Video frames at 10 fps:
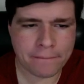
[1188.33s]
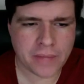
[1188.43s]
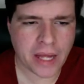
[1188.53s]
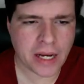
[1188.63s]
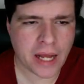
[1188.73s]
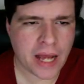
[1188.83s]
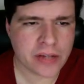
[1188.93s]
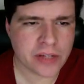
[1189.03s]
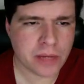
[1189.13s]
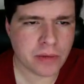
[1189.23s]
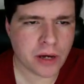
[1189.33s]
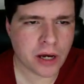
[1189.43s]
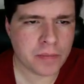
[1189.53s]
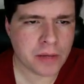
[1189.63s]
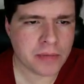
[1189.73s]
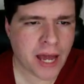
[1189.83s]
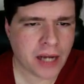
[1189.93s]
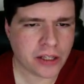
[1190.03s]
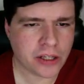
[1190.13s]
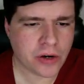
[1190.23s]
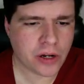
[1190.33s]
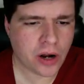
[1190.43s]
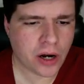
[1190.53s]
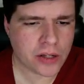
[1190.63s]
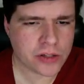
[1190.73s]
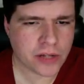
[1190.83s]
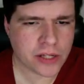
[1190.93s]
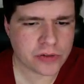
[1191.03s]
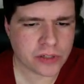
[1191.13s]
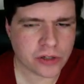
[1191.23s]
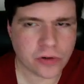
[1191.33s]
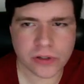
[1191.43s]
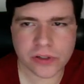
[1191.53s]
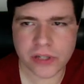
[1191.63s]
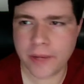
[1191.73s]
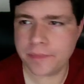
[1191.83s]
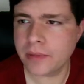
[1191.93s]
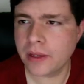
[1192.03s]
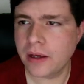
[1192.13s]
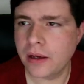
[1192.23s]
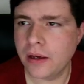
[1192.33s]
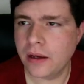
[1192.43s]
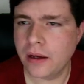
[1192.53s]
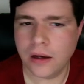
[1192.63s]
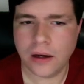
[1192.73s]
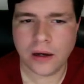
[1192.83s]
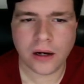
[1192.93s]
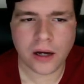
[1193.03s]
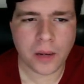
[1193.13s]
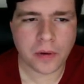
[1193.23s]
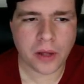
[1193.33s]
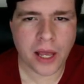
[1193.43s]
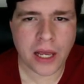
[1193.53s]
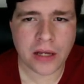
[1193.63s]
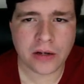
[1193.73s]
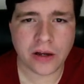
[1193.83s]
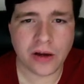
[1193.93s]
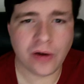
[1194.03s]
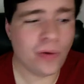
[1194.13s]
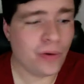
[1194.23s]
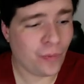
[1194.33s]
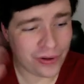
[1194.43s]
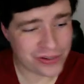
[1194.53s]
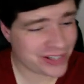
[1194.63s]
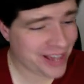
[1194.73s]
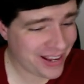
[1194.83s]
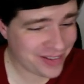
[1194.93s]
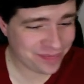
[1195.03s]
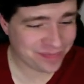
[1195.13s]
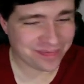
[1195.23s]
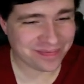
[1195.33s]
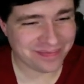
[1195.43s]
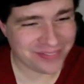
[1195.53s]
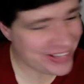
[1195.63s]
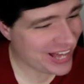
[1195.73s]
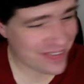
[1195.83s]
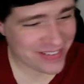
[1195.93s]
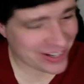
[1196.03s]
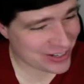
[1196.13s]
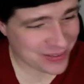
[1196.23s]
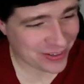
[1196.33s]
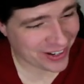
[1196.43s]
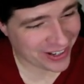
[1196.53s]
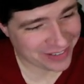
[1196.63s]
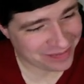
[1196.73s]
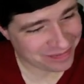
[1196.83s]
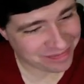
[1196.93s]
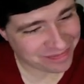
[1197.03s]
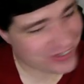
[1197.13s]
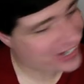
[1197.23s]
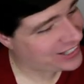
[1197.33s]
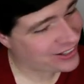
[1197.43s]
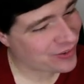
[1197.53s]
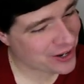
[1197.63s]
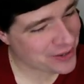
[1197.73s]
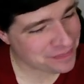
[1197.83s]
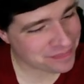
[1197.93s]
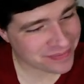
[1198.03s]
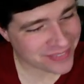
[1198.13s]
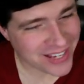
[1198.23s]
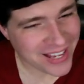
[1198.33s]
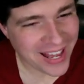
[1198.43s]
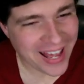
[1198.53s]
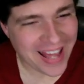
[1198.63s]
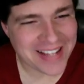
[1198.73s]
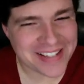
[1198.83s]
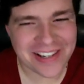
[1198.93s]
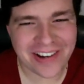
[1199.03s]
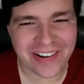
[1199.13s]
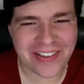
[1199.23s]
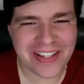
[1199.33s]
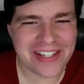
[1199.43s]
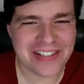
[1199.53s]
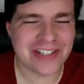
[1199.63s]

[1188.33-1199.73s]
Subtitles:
and it has a beam Gatling unit on it. So that's really cool to see. And once again, We have another Molga. We got a little worm. And so this is just